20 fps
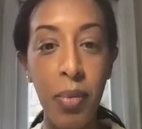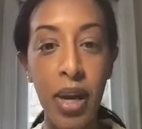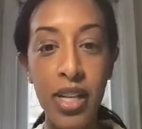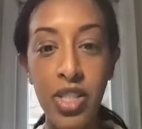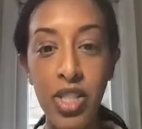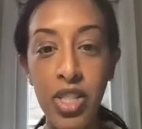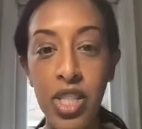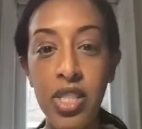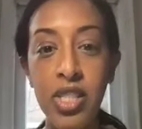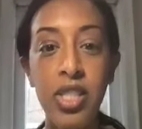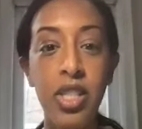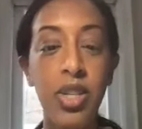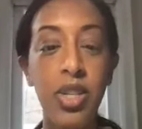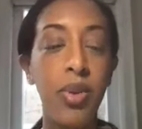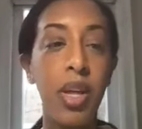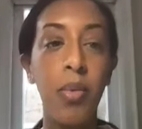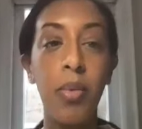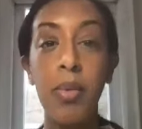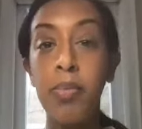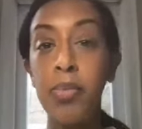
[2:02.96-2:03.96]
patients. You know,
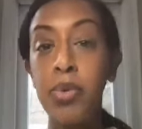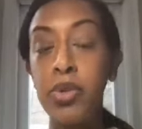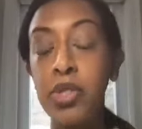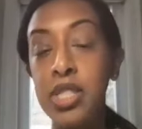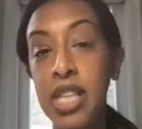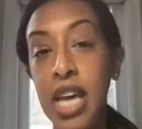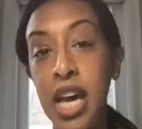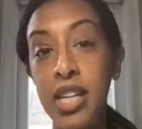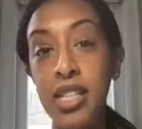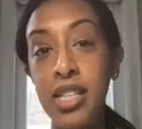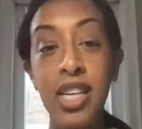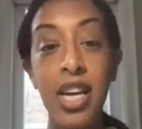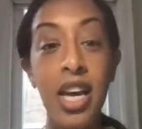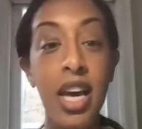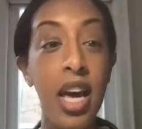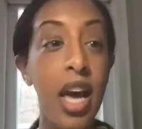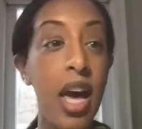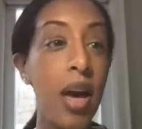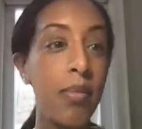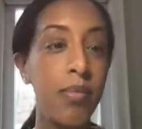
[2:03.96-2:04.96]
they would present
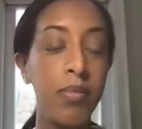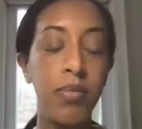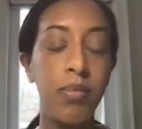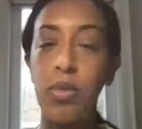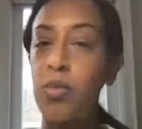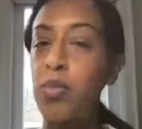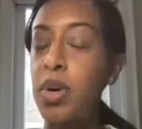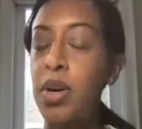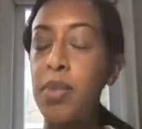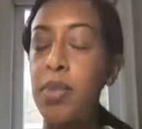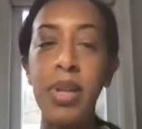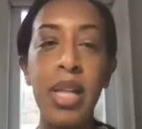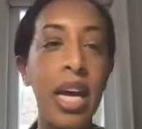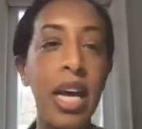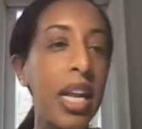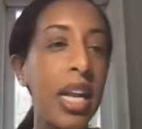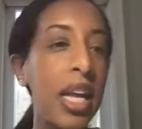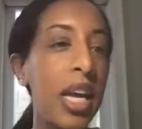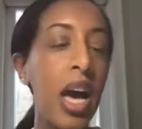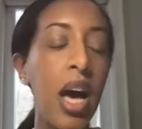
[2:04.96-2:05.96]

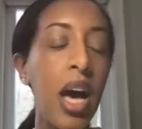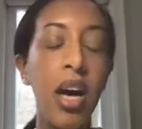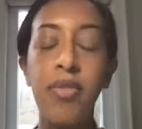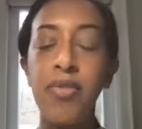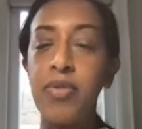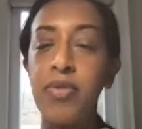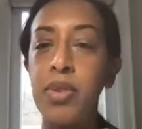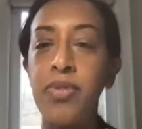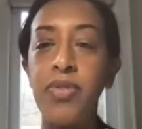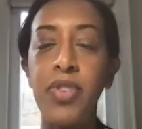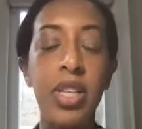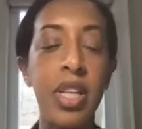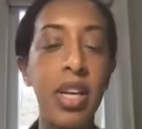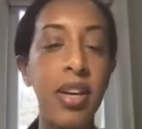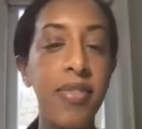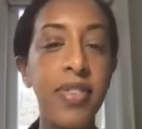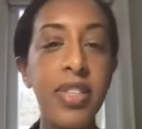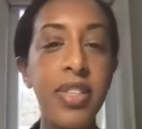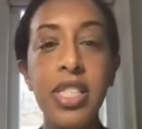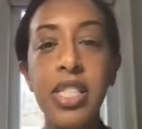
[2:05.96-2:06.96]
complaining of feeling
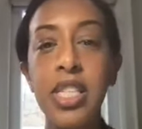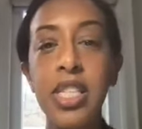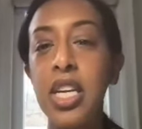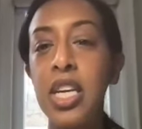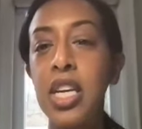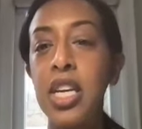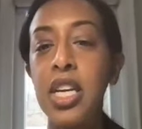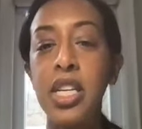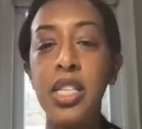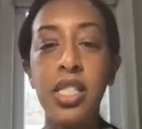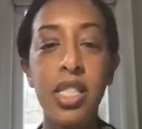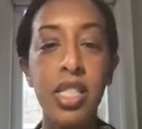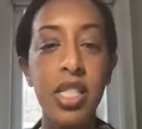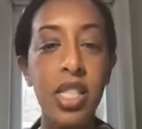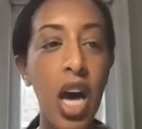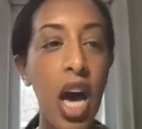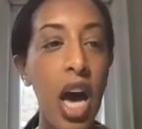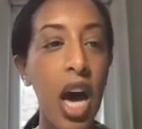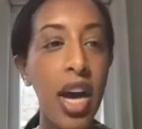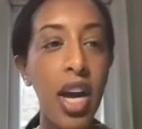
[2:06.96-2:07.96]
fatigued,
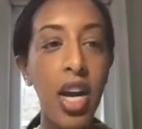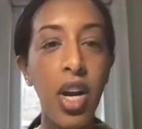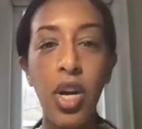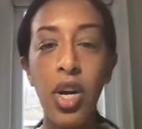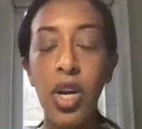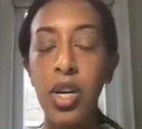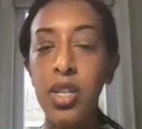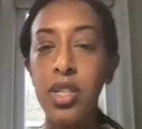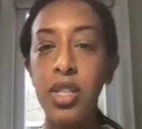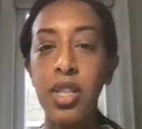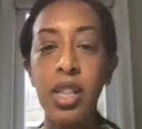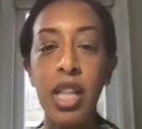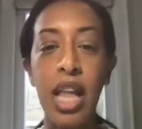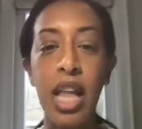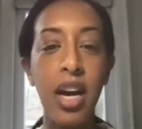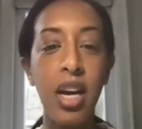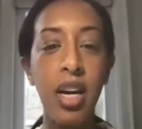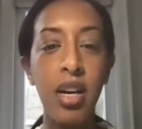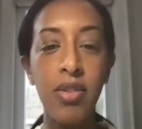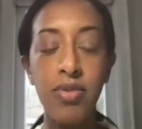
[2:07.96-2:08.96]
tired,
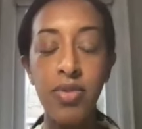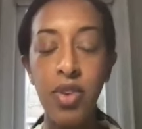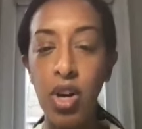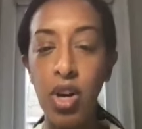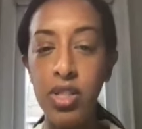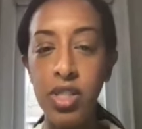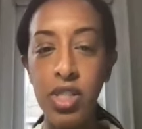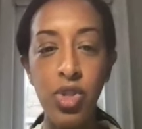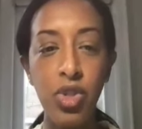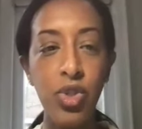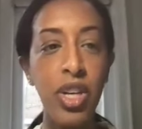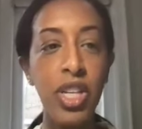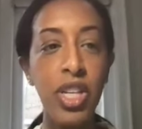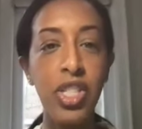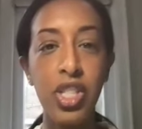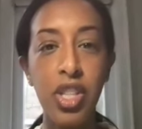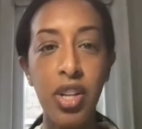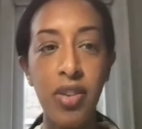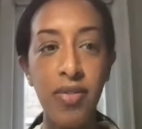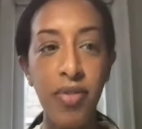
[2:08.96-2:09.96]
lack of
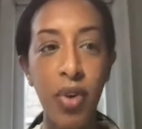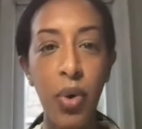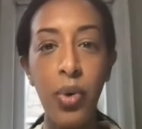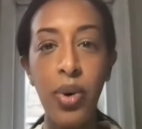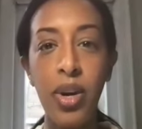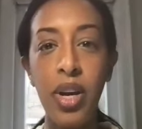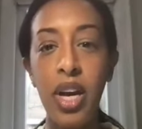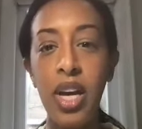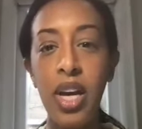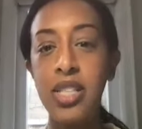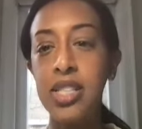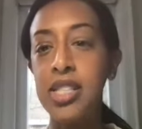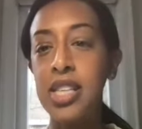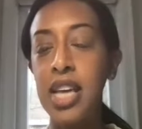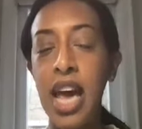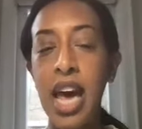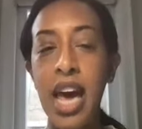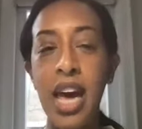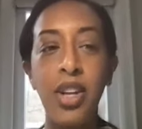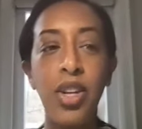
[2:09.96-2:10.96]
concentration and focus,
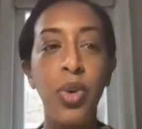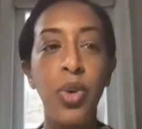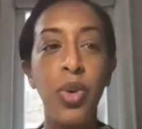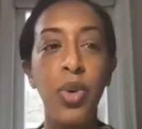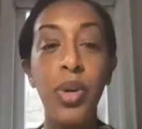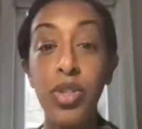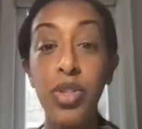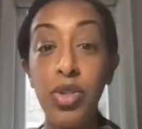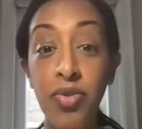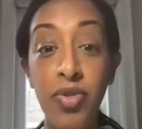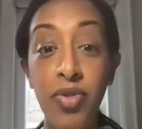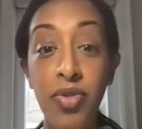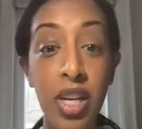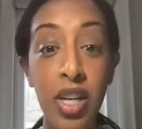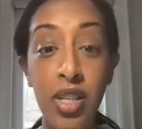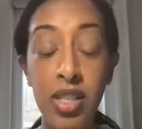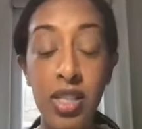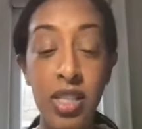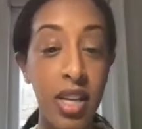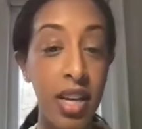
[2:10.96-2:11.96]
and you
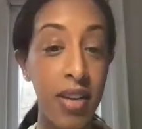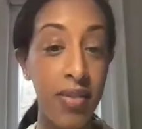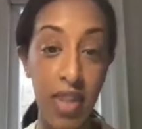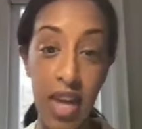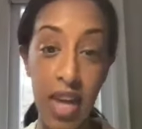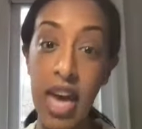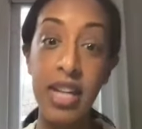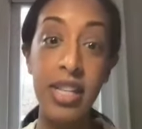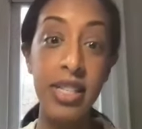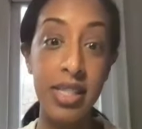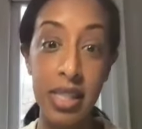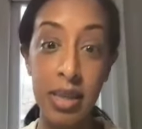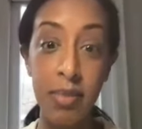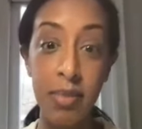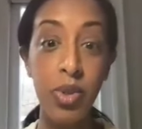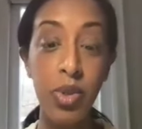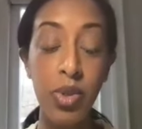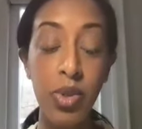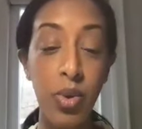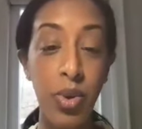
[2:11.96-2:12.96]
intervened if they had a
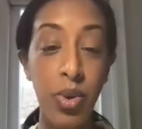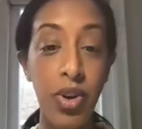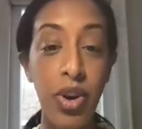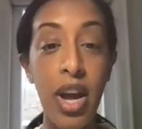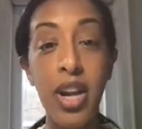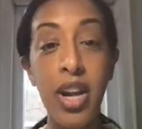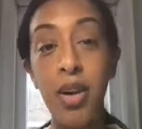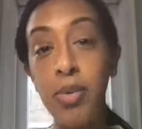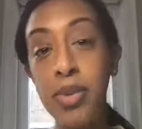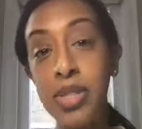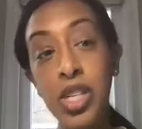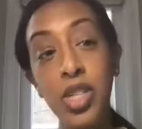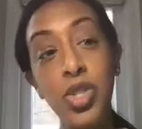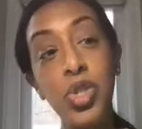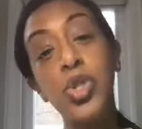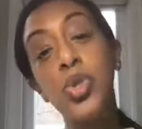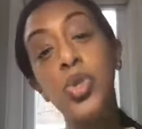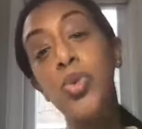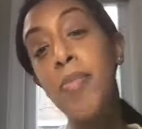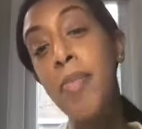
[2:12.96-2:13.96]
sleep disorder. And it was such
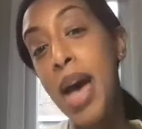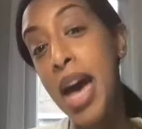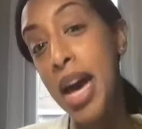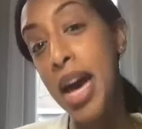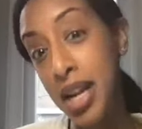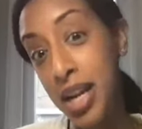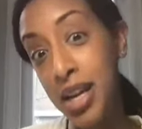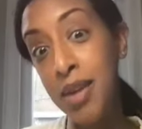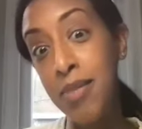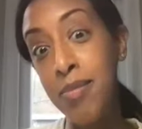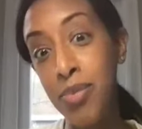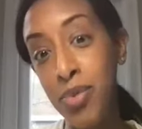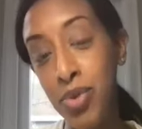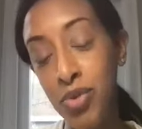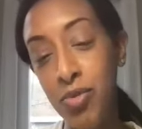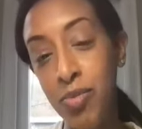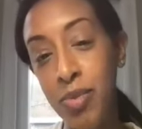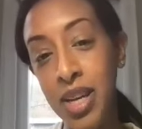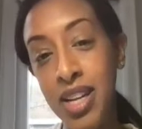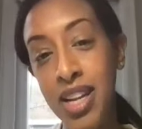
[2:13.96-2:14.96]
a dramatic
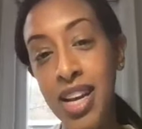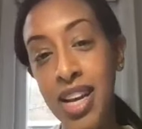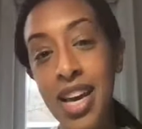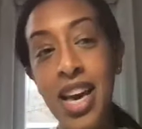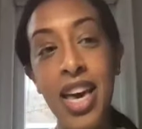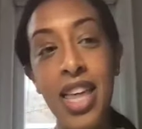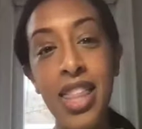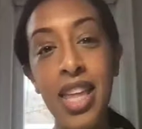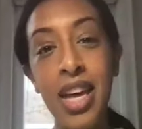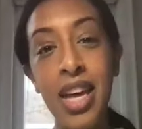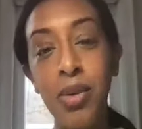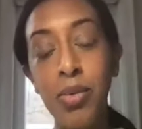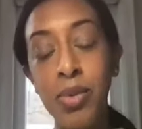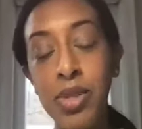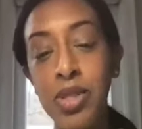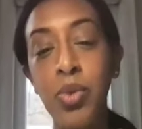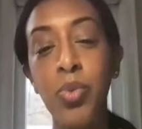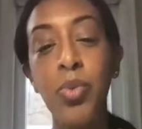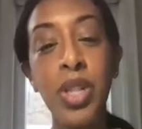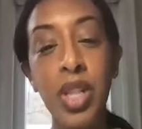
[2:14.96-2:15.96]
improvement that it
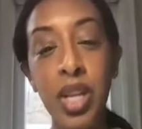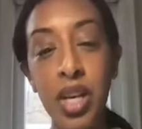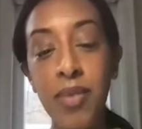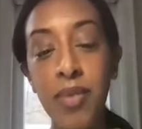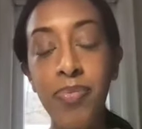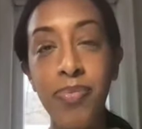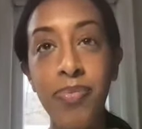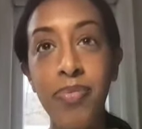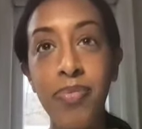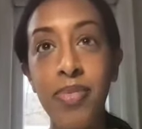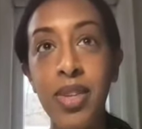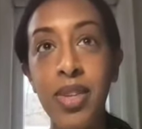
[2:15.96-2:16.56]
was a really,